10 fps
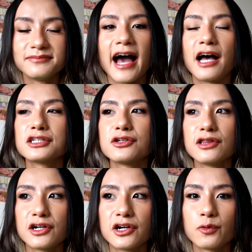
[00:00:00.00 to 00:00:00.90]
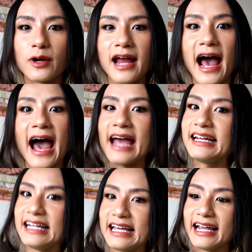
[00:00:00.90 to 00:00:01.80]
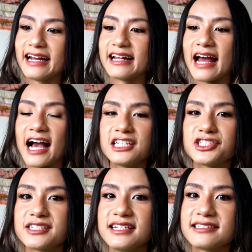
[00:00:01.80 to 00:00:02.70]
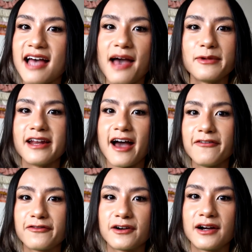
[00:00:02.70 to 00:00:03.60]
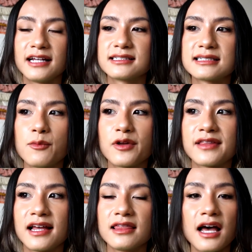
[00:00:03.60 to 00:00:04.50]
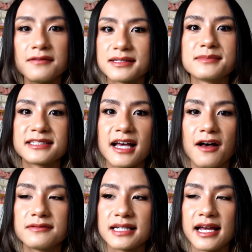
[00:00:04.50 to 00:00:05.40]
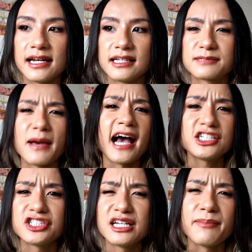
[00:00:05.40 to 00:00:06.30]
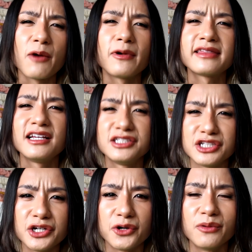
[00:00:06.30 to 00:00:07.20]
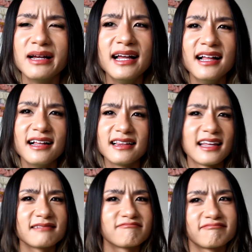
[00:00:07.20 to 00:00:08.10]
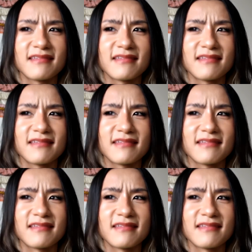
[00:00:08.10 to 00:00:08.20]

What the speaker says: I also learned what I need, and I just need time and effort in someone that loves themselves and is passionate about what they do. Like